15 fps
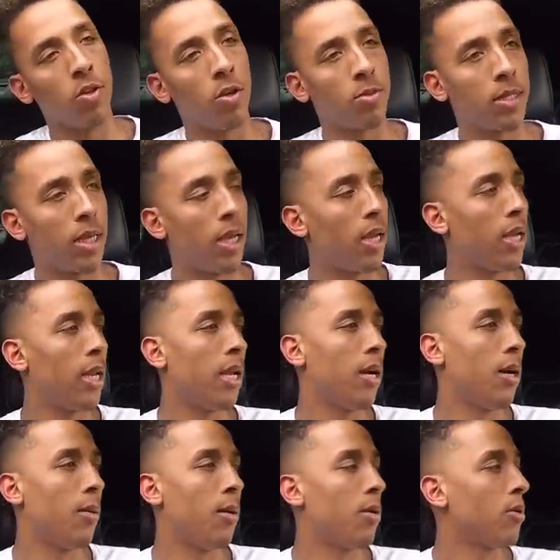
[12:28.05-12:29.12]
You know what I'm saying? And uh,
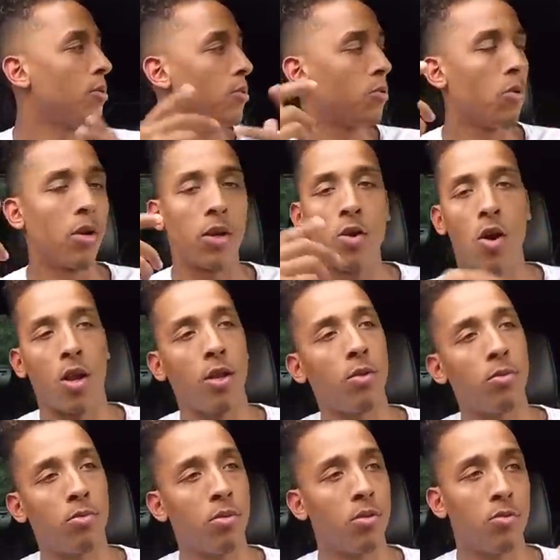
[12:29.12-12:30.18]
I don't know what you want to call
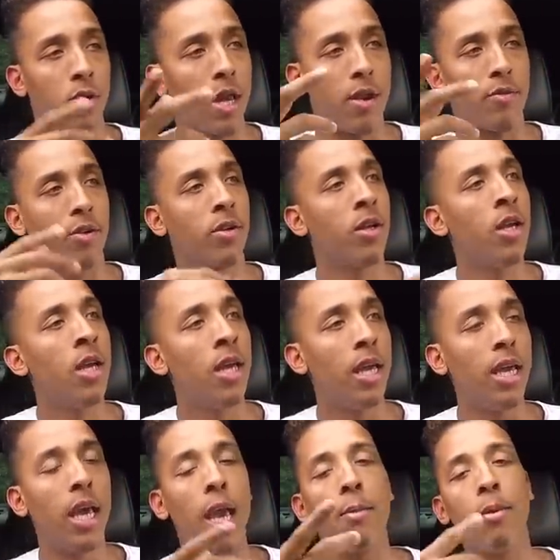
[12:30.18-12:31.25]
it, but whatever.
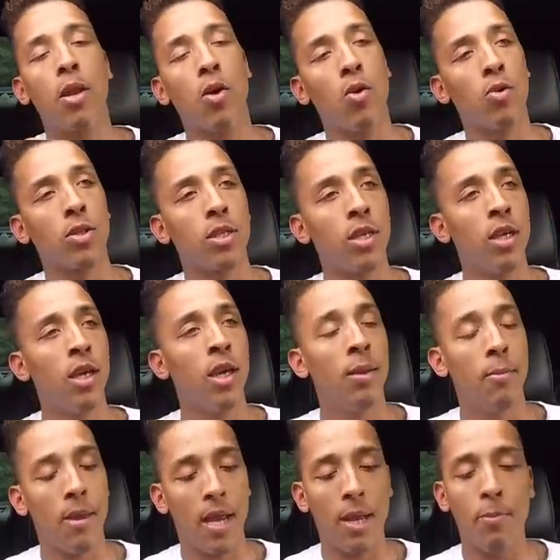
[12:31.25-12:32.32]
He gave me those.
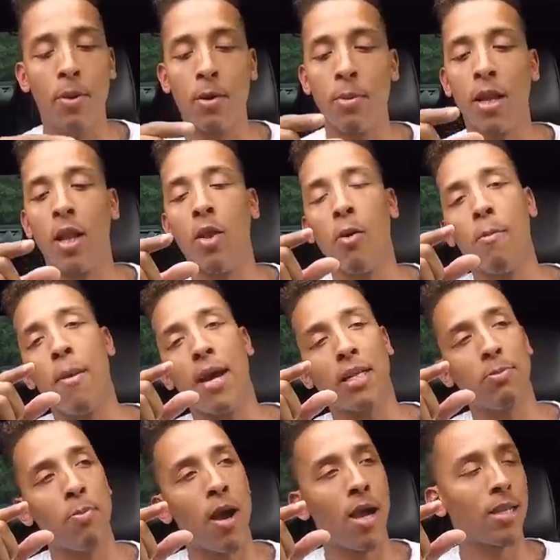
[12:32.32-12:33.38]
Man, he put them in a little
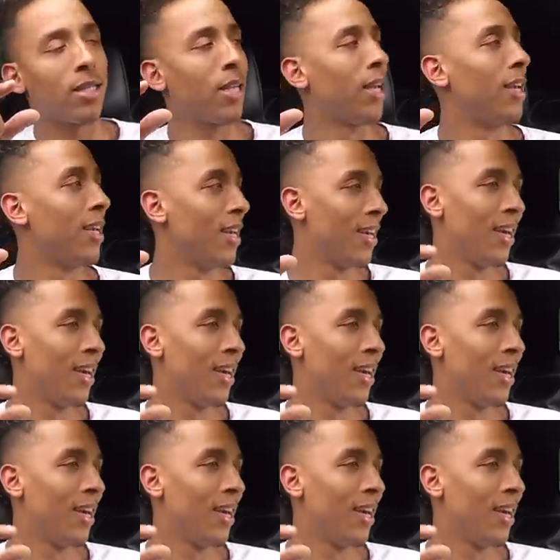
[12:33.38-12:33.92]
matchbox.